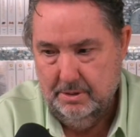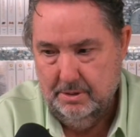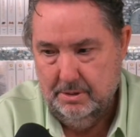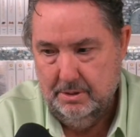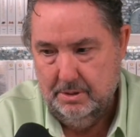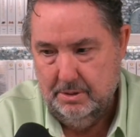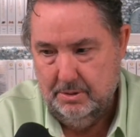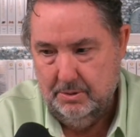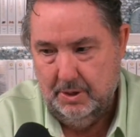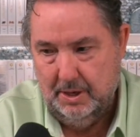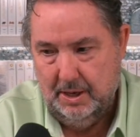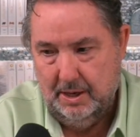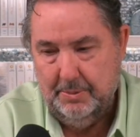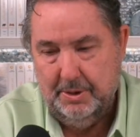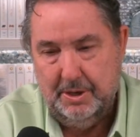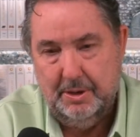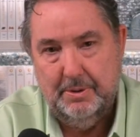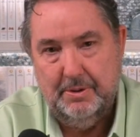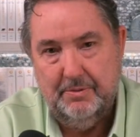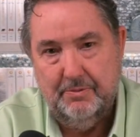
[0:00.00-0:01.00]
to allow me to
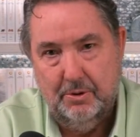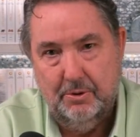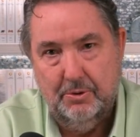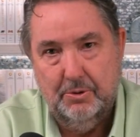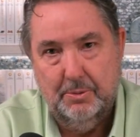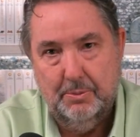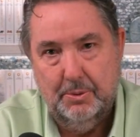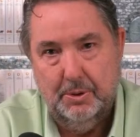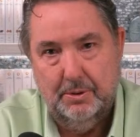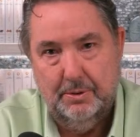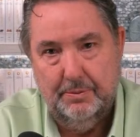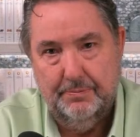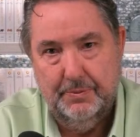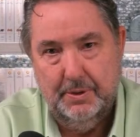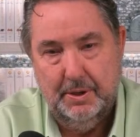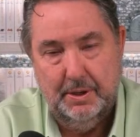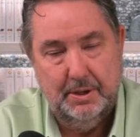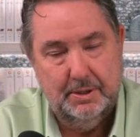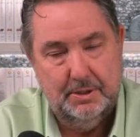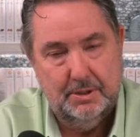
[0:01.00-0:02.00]
be vulnerable.
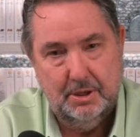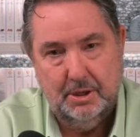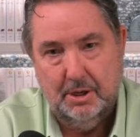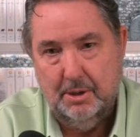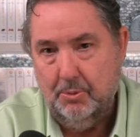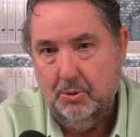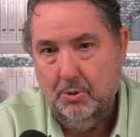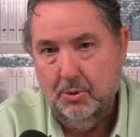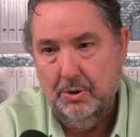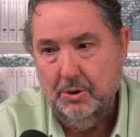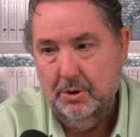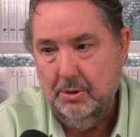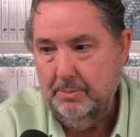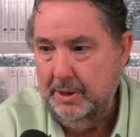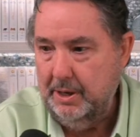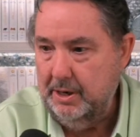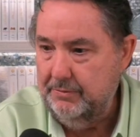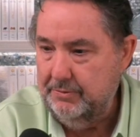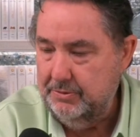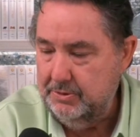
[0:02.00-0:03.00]
And it's the corporeal
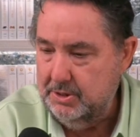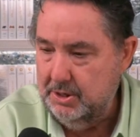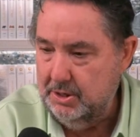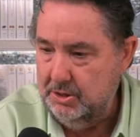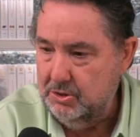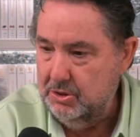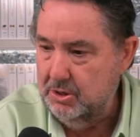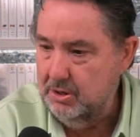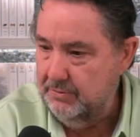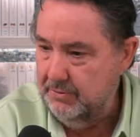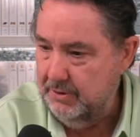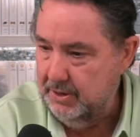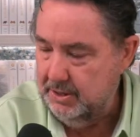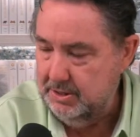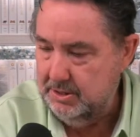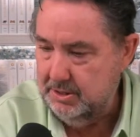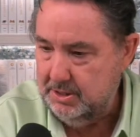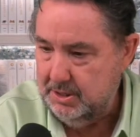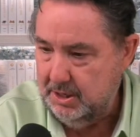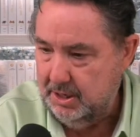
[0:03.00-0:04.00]
manifestation of
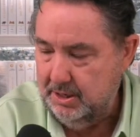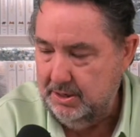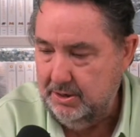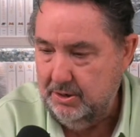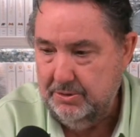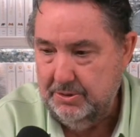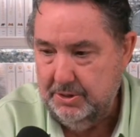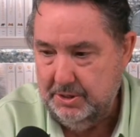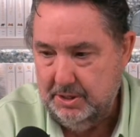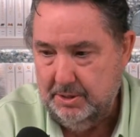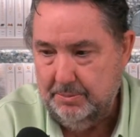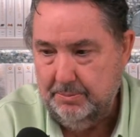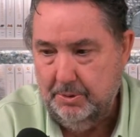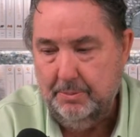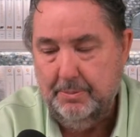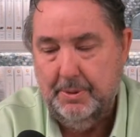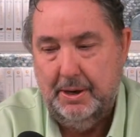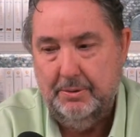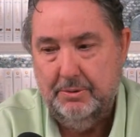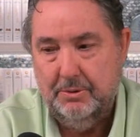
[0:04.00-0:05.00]
Hasatan on the Temple
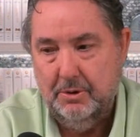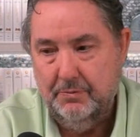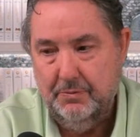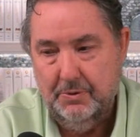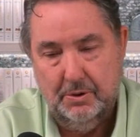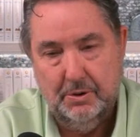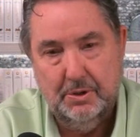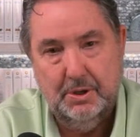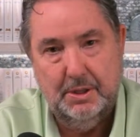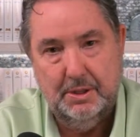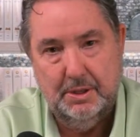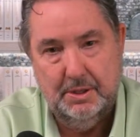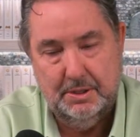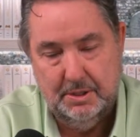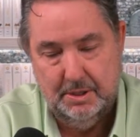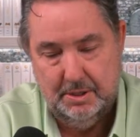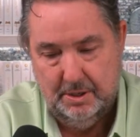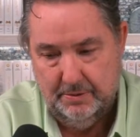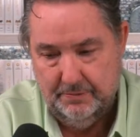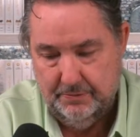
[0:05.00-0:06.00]
Mount overlooking the
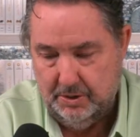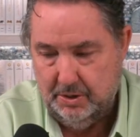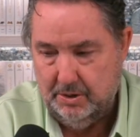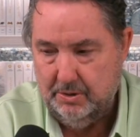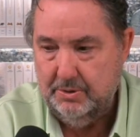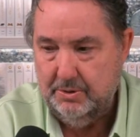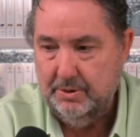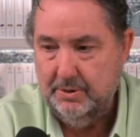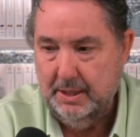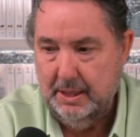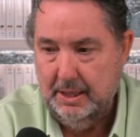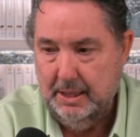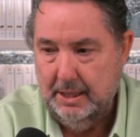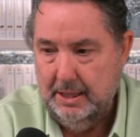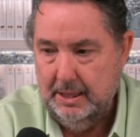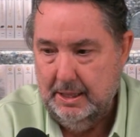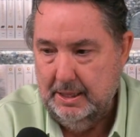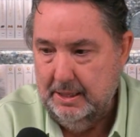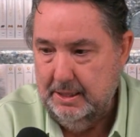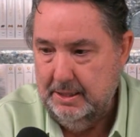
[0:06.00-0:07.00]
city of Dod
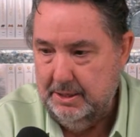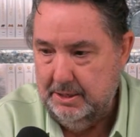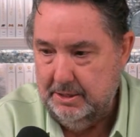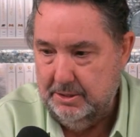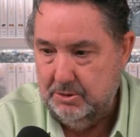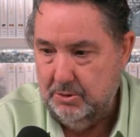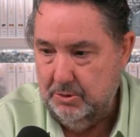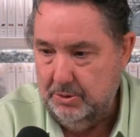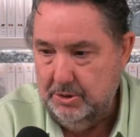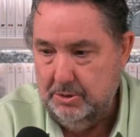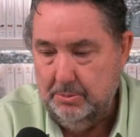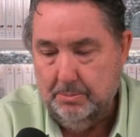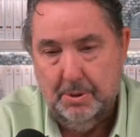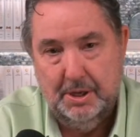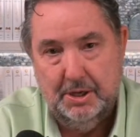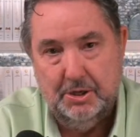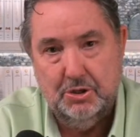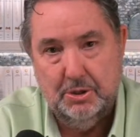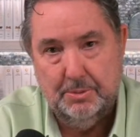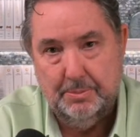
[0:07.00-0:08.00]
that is going to
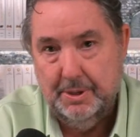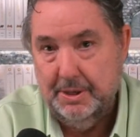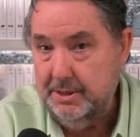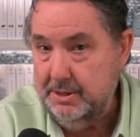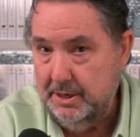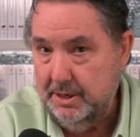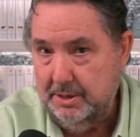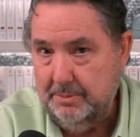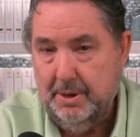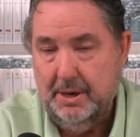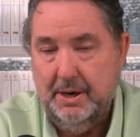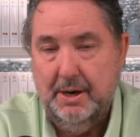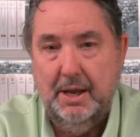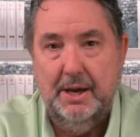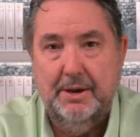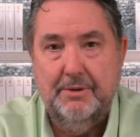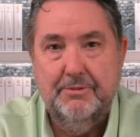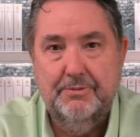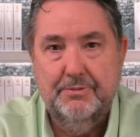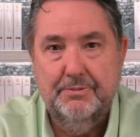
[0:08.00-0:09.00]
bludgeon me and take my
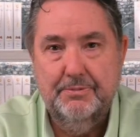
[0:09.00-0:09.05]
life.